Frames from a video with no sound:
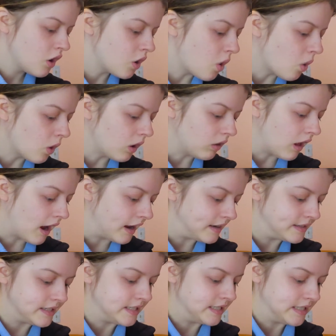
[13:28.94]

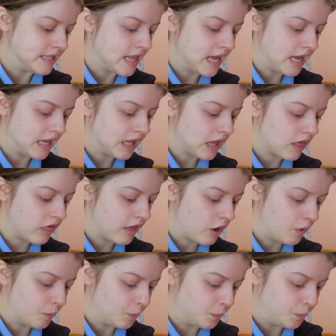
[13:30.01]
Coraline didn't think
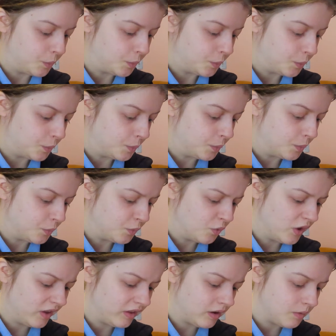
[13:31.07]
there
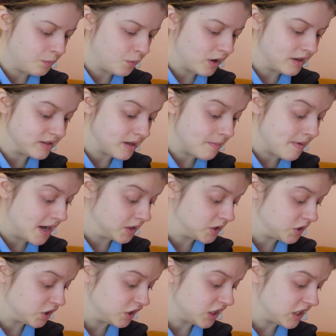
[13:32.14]
really was a
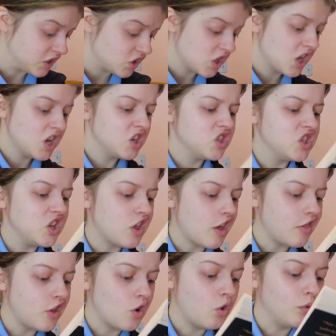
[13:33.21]
mouse circus. She
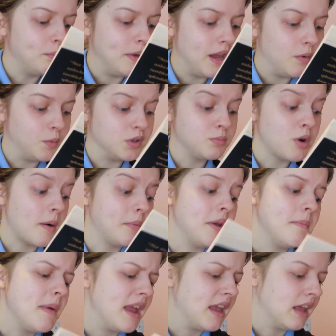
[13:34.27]
thought the old man was
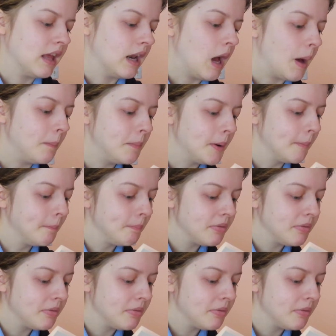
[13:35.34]
probably making it up.